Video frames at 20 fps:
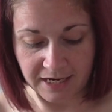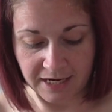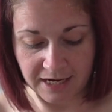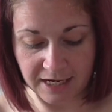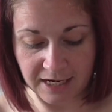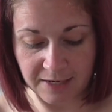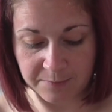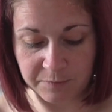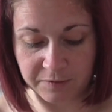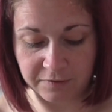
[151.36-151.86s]

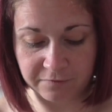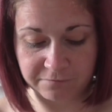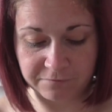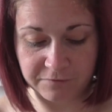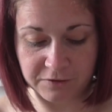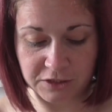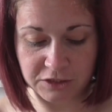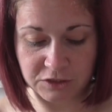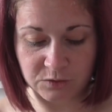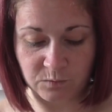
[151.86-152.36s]
The
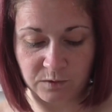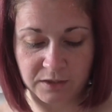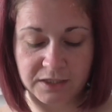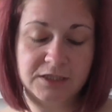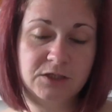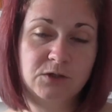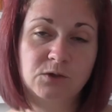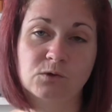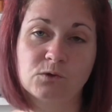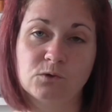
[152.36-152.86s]
first one
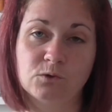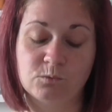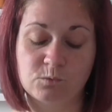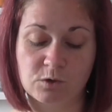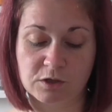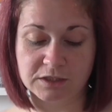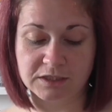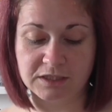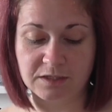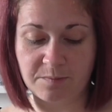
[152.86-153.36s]
is called
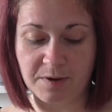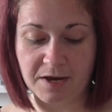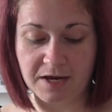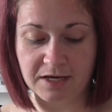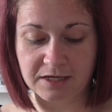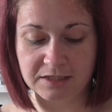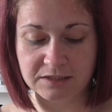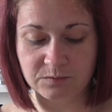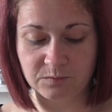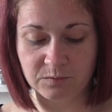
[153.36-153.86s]
What's the
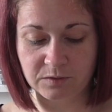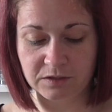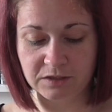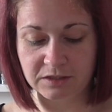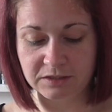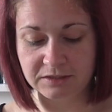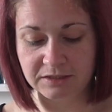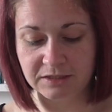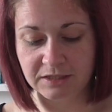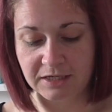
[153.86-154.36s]

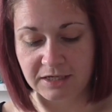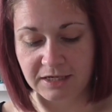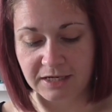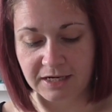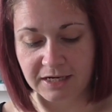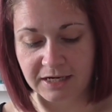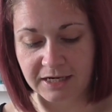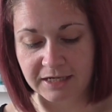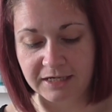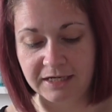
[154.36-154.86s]
Password,
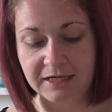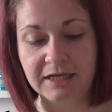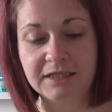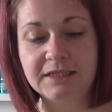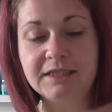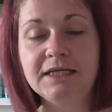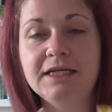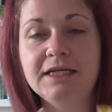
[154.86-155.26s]
and it